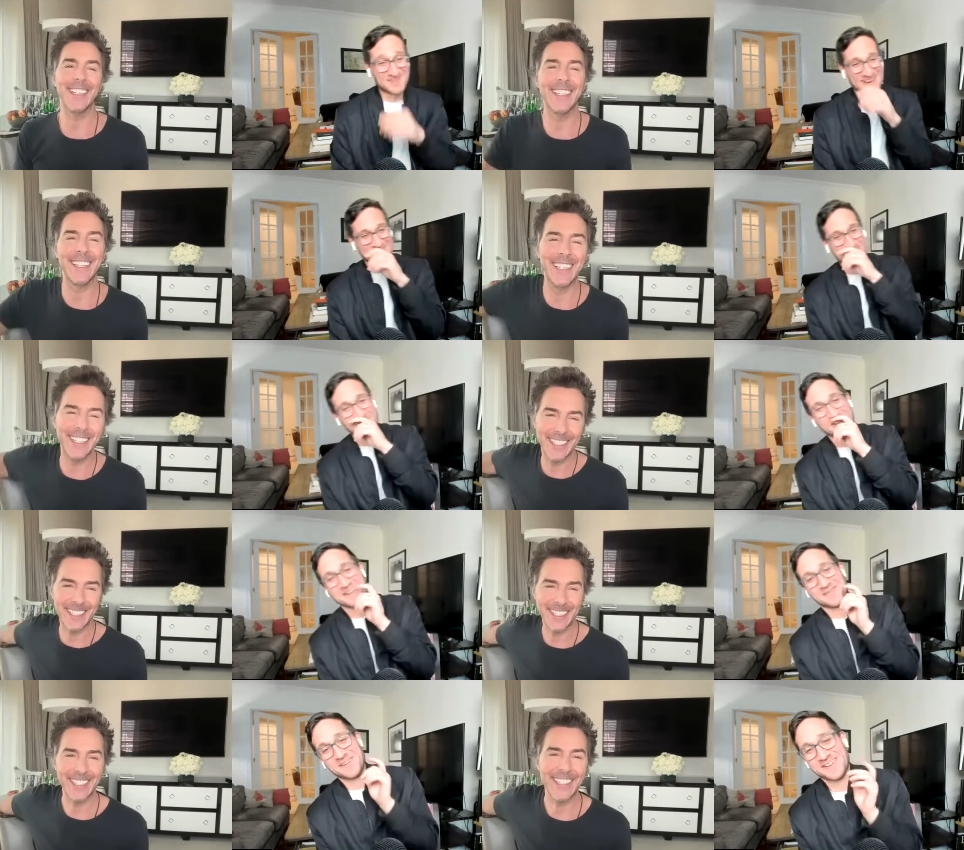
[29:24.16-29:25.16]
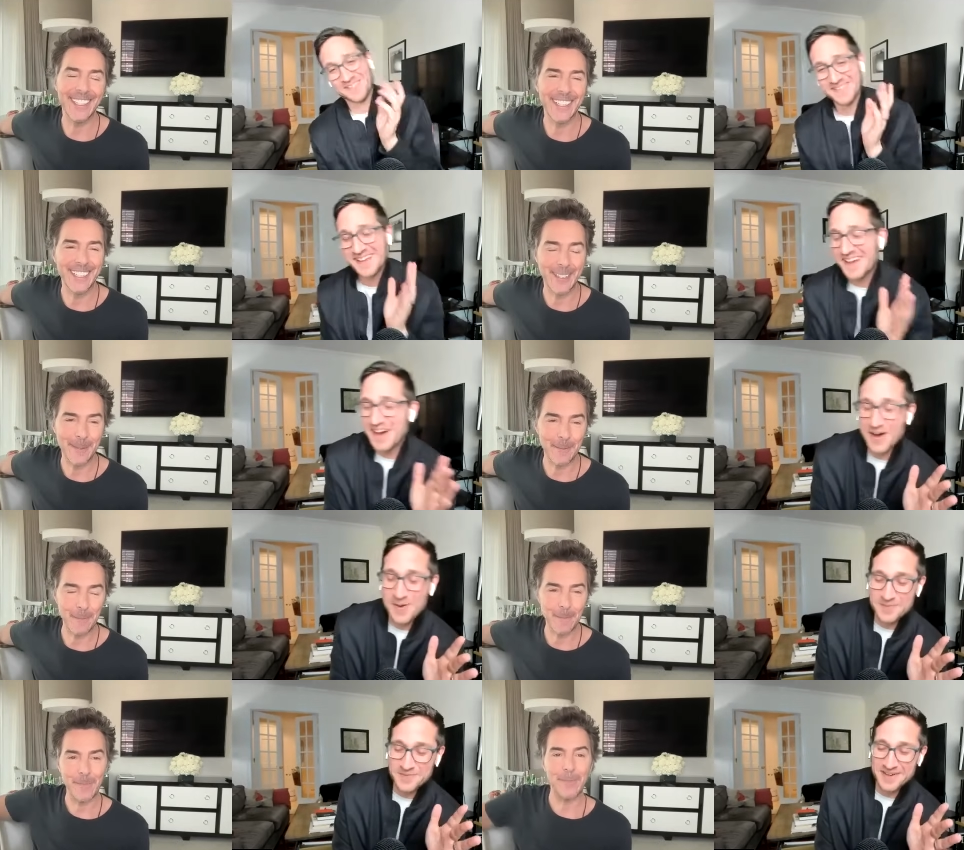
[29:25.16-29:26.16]
Speaker 1: fair enough, fair enough, fair enough.
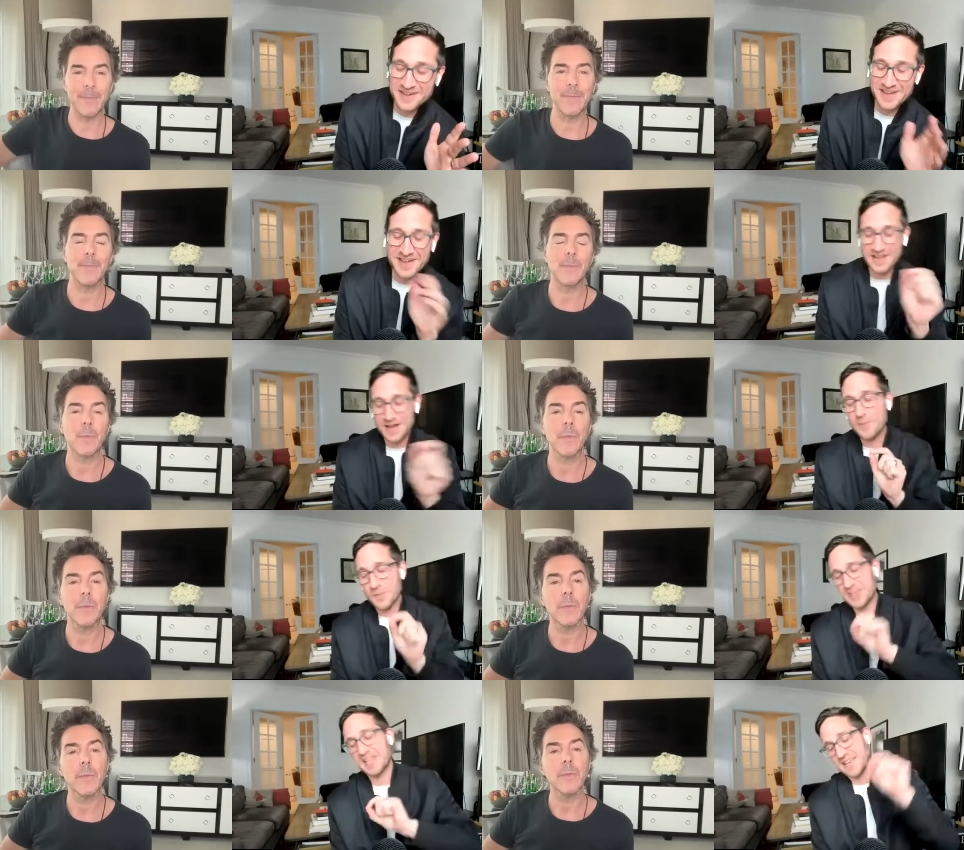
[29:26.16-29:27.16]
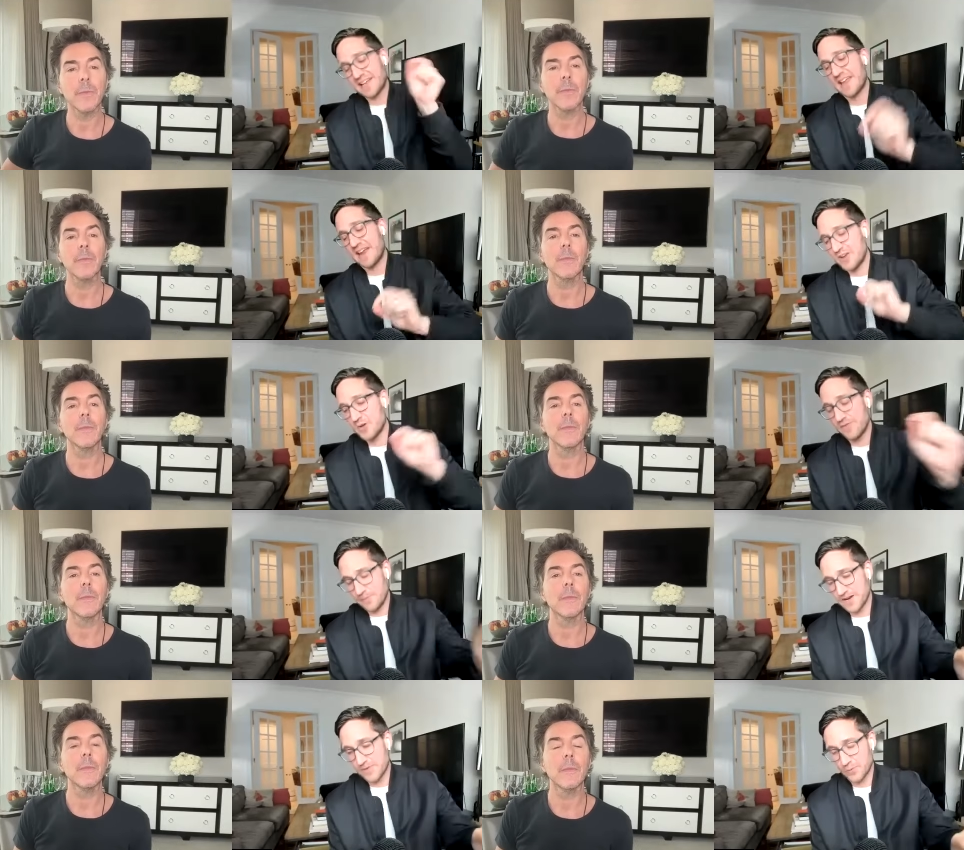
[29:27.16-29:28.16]
Um, a, couple more things. Again, I know you have a
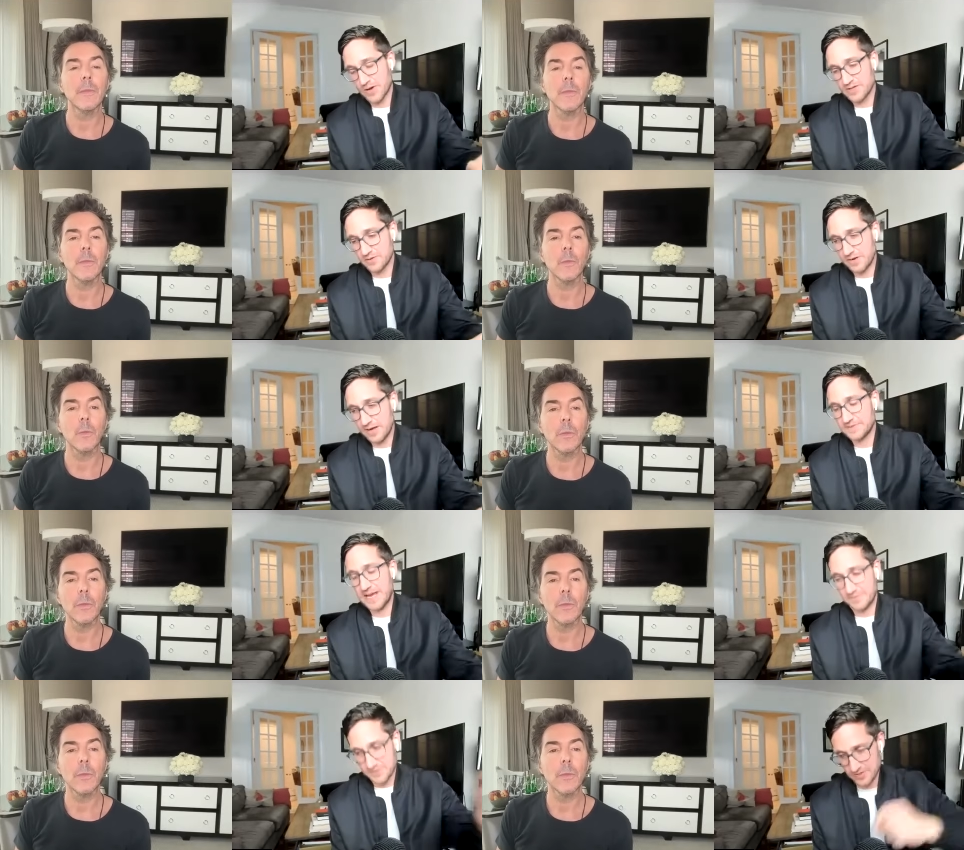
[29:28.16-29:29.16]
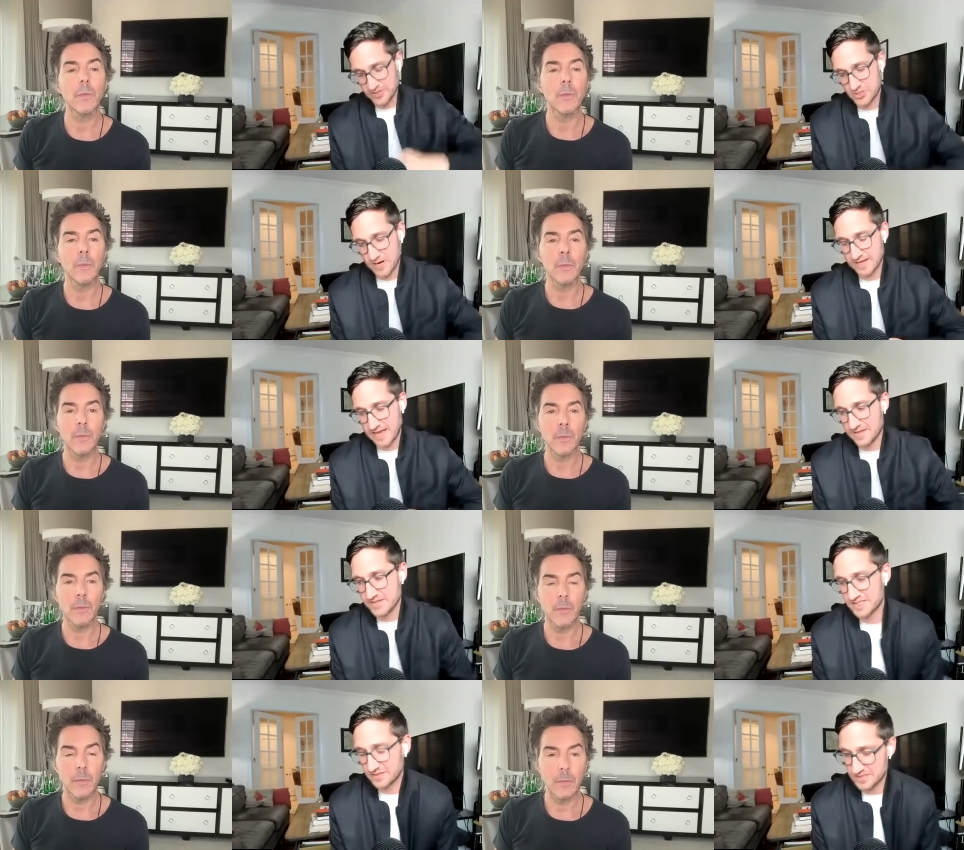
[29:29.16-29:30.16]
bit of a road left after the strike
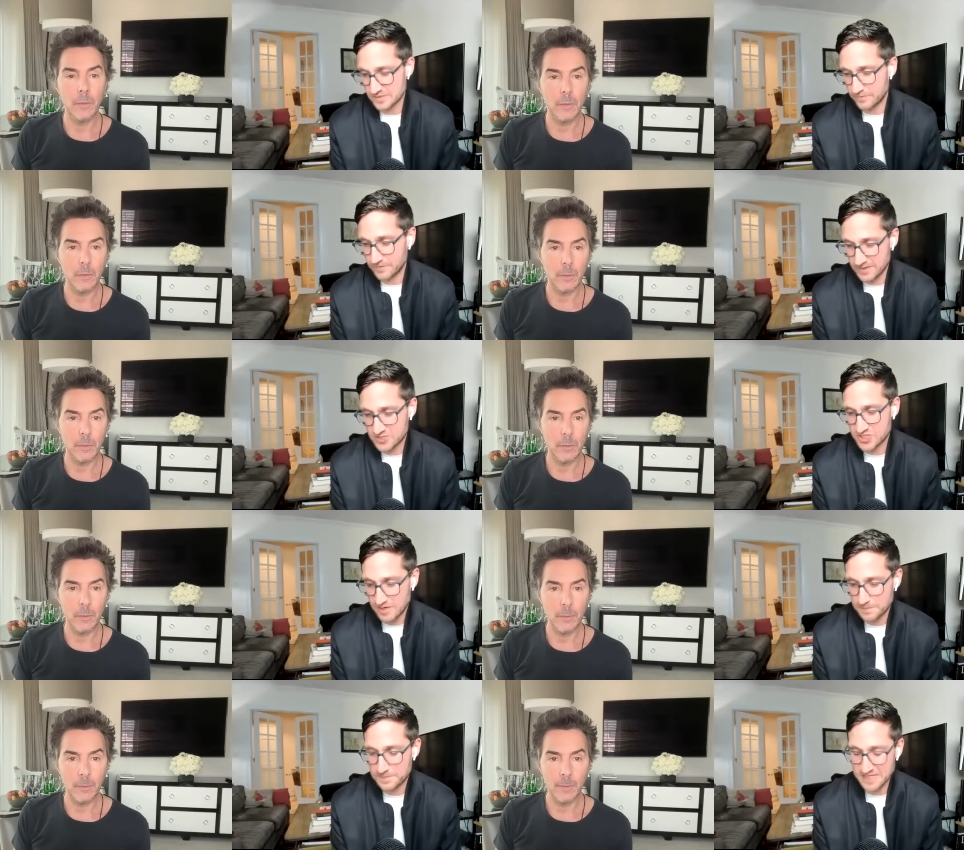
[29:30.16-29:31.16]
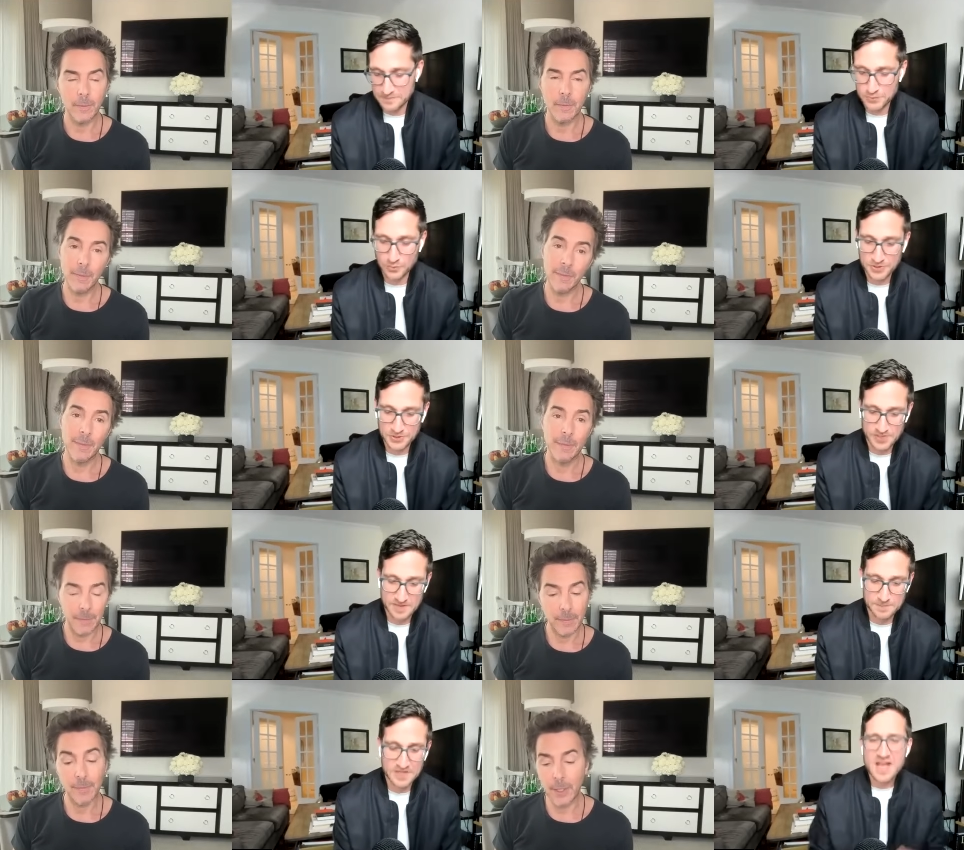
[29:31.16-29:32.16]
ends to finish up Deadpool
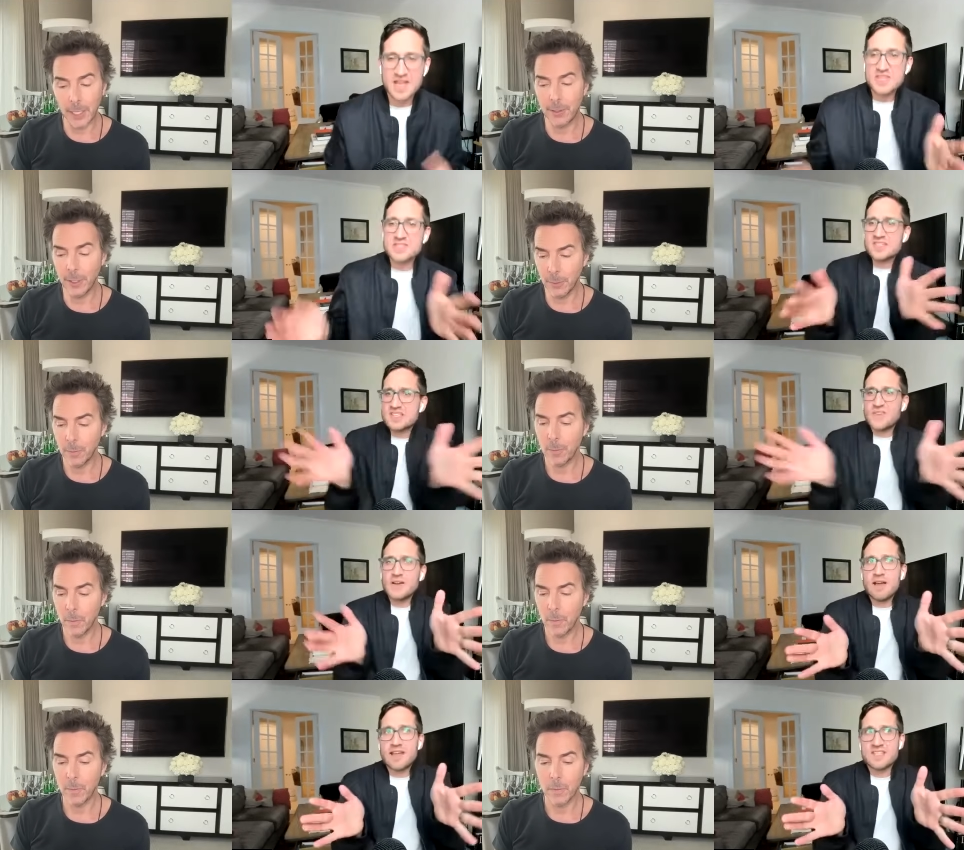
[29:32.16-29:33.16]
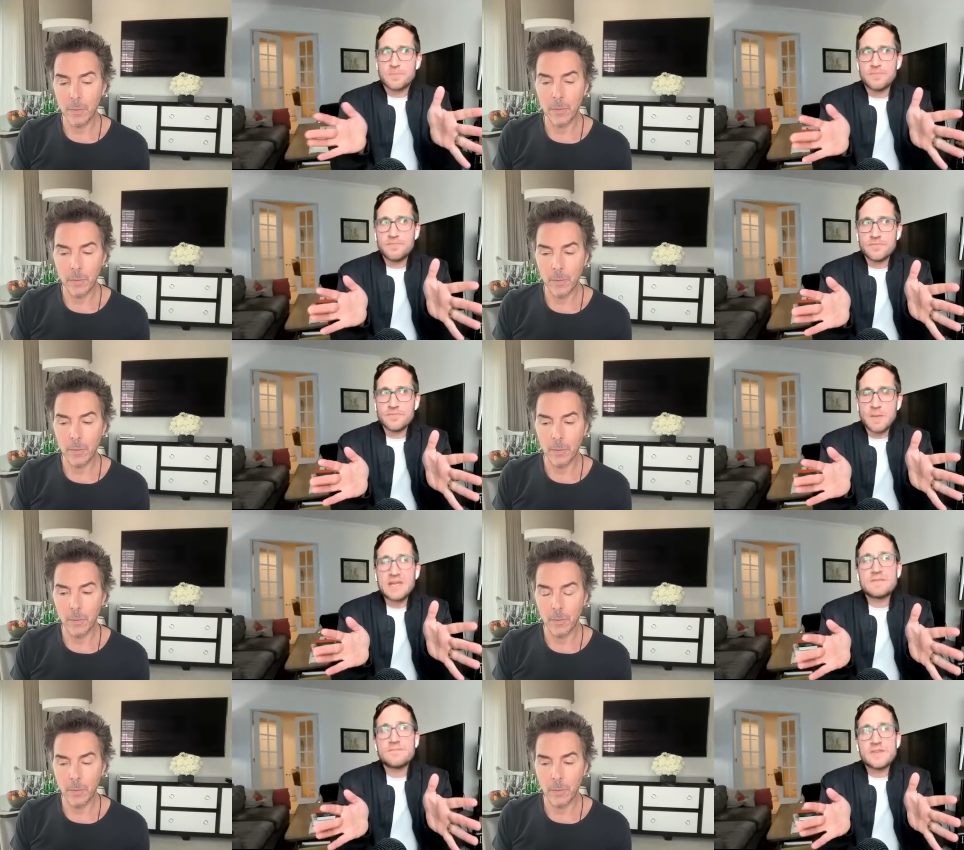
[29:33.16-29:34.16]
three, but does this feel like it's? I mean,